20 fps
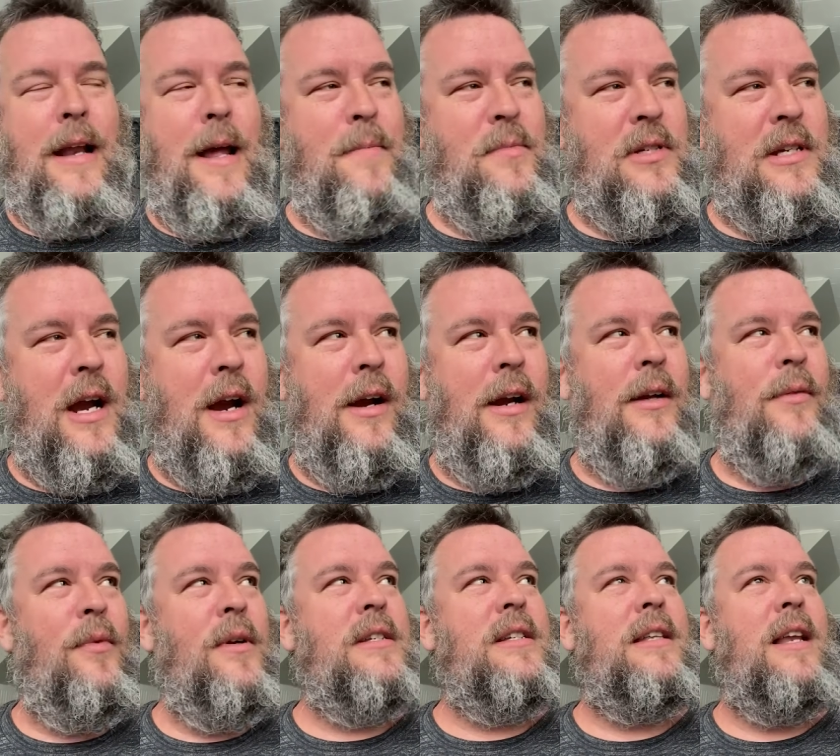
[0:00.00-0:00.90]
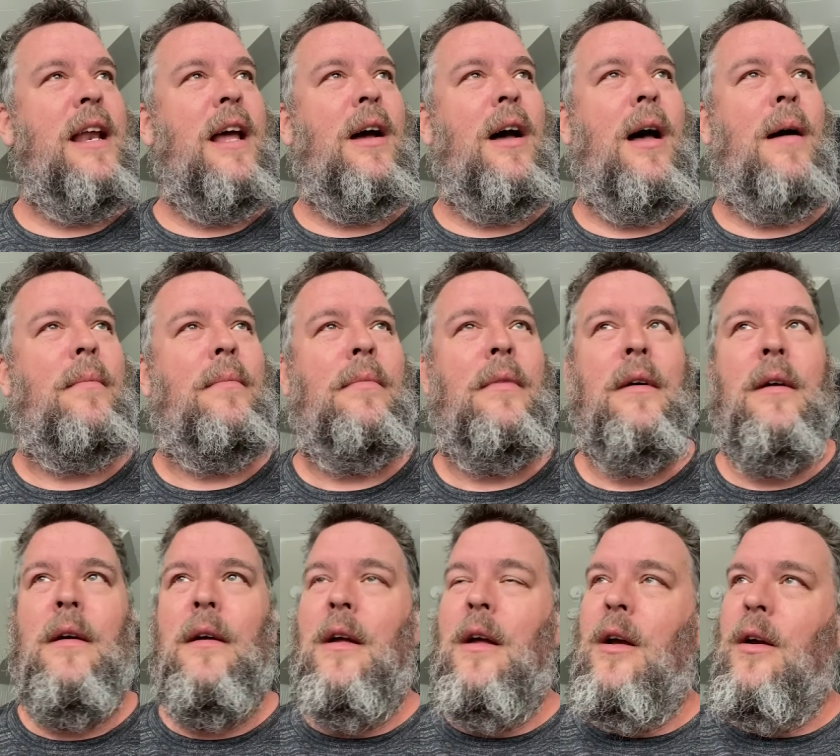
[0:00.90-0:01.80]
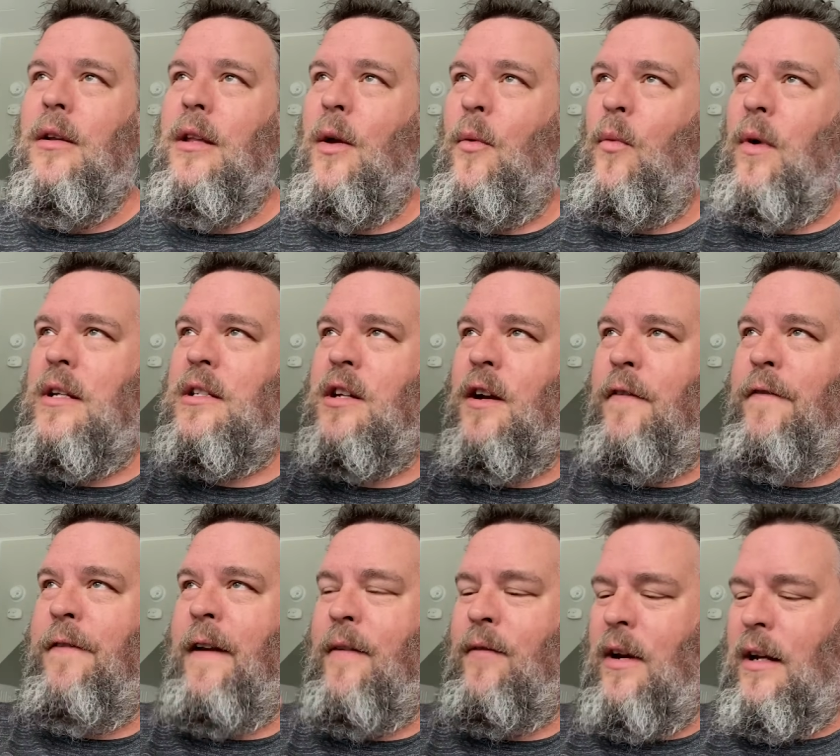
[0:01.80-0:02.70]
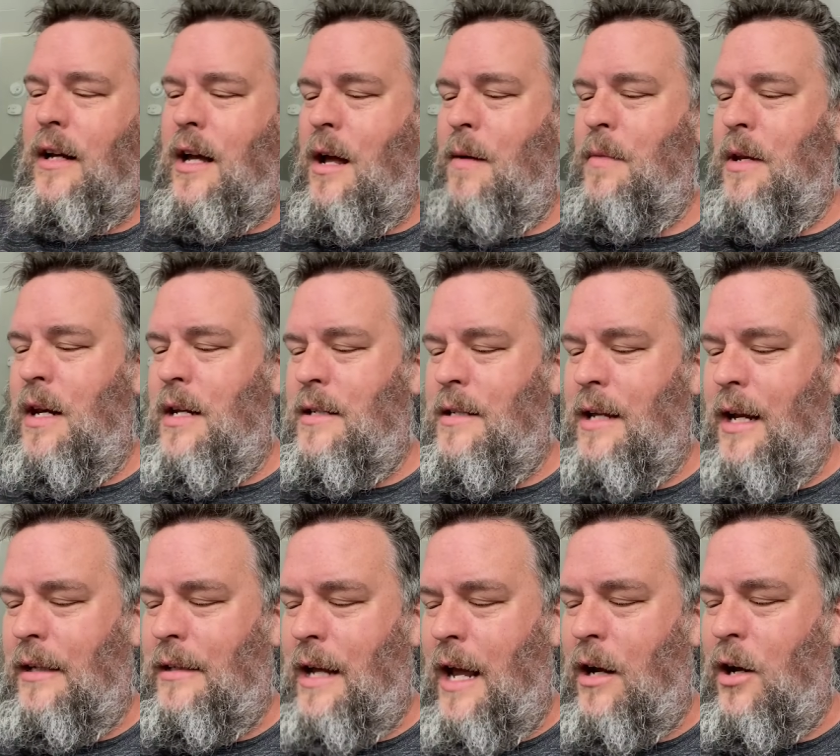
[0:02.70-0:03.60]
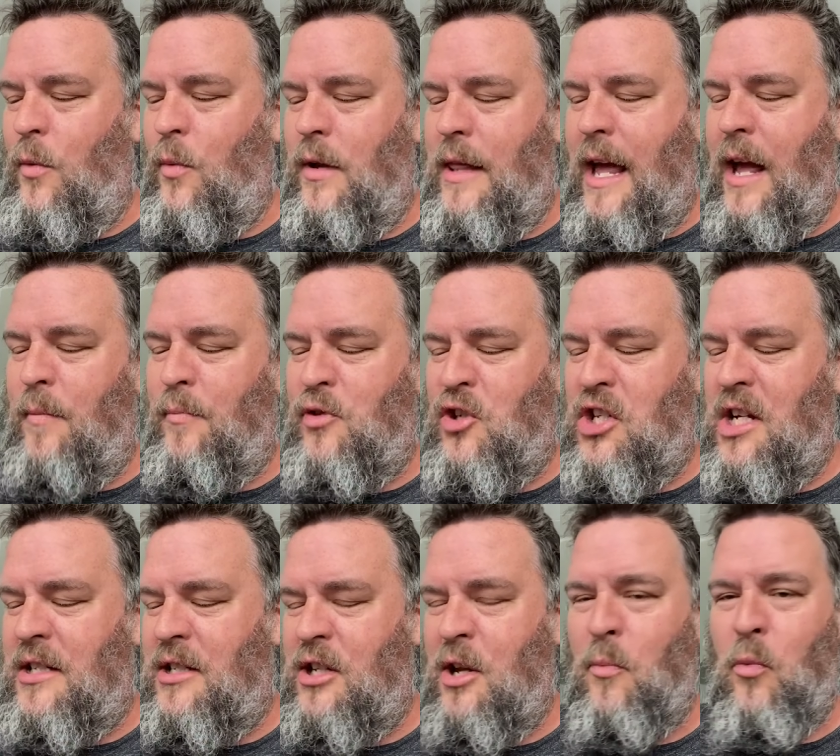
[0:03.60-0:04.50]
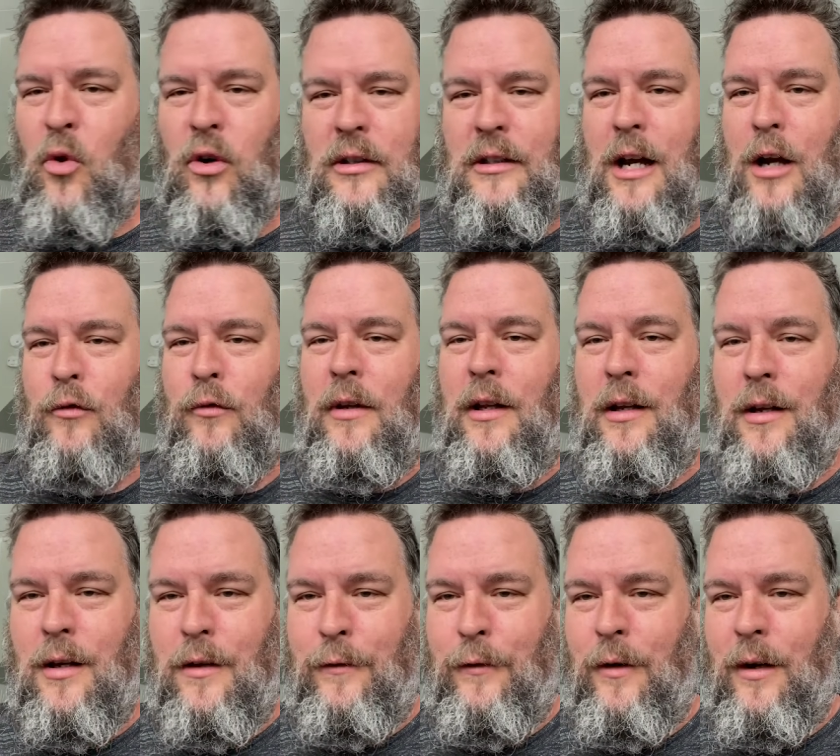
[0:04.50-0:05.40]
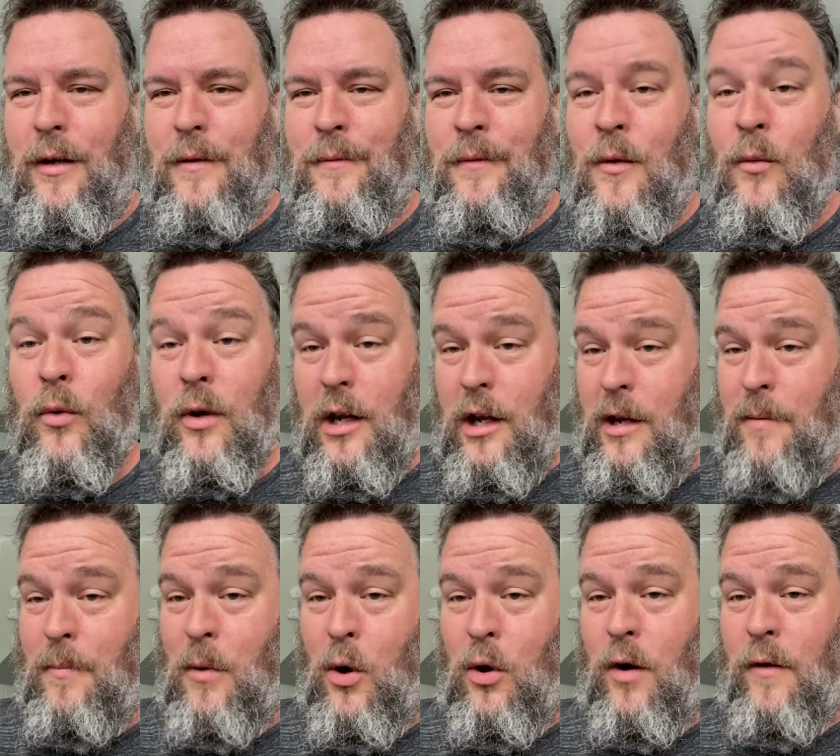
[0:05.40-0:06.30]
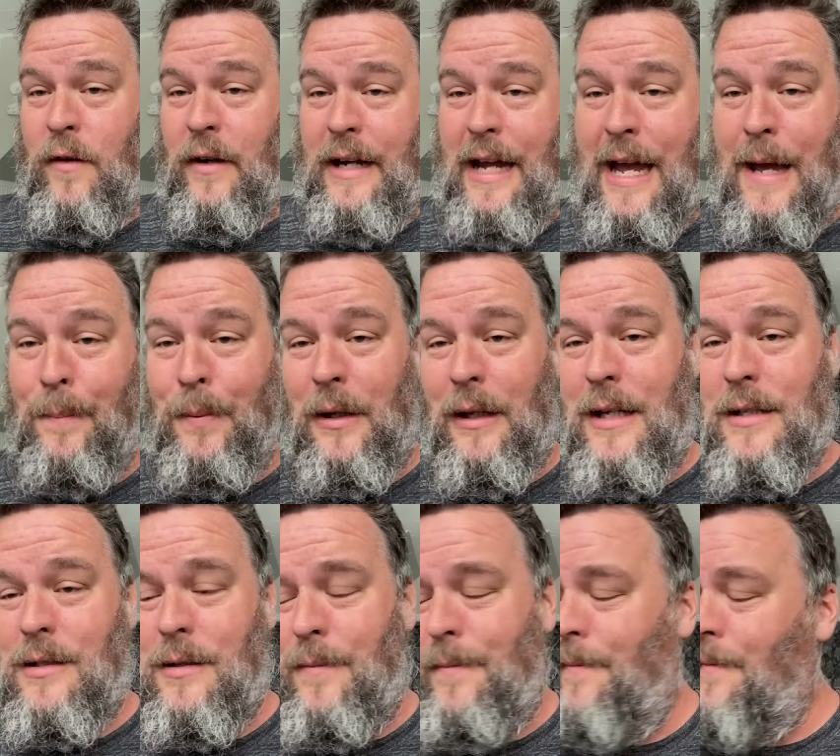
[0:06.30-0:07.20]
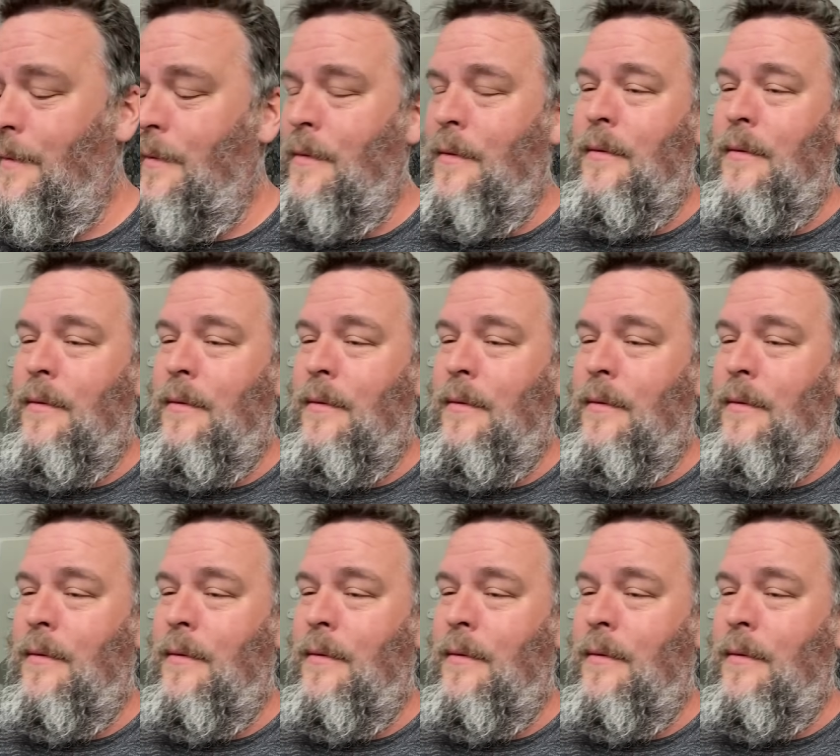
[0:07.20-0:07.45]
I'm sorry. What's the name? Um, What's your favorite communist dictator where that system worked out really good for you? Where you emote over capitalism?